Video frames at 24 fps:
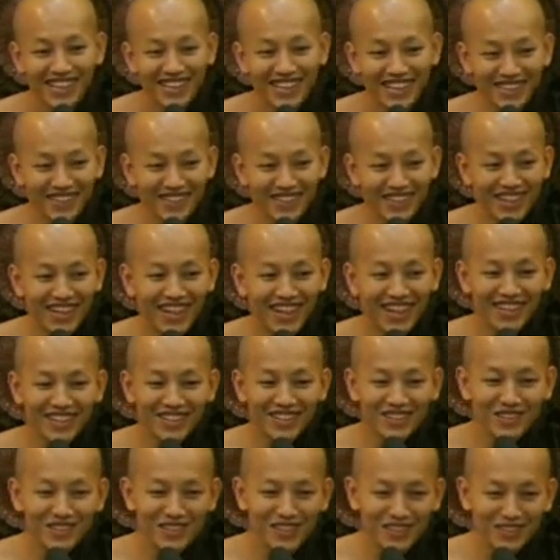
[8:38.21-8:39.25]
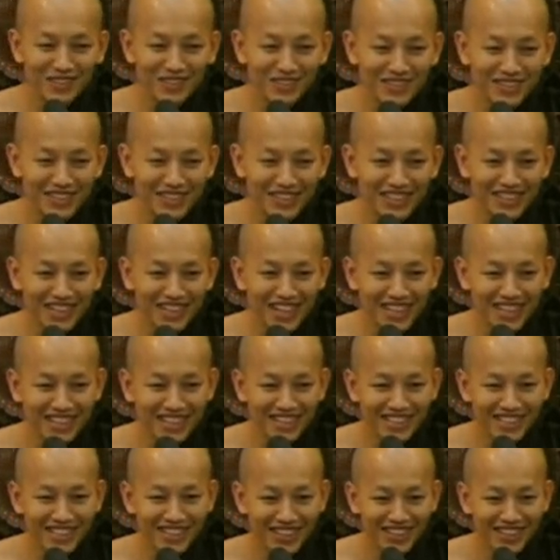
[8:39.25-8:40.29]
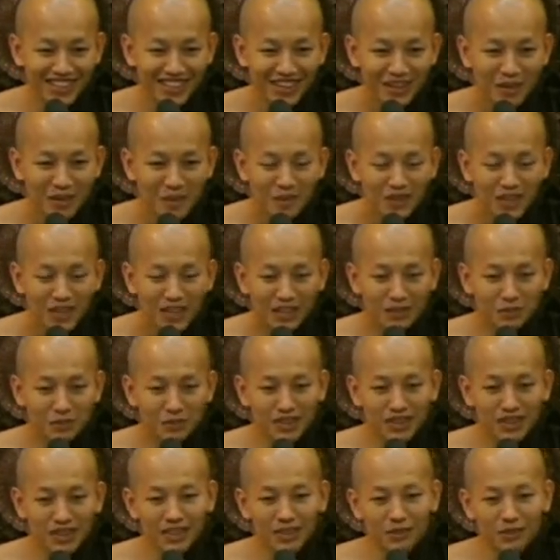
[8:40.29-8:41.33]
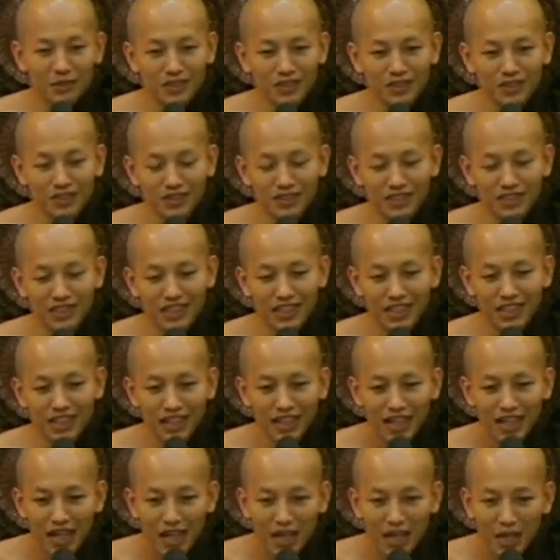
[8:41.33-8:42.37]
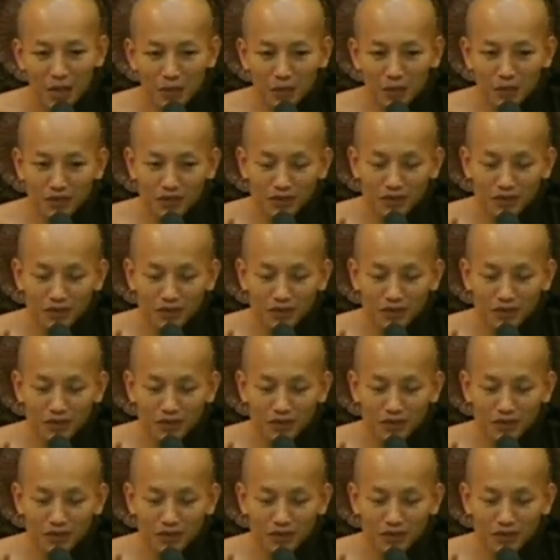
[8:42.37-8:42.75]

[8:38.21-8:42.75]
That's why I don't want to say like this, you know? Especially we should say, if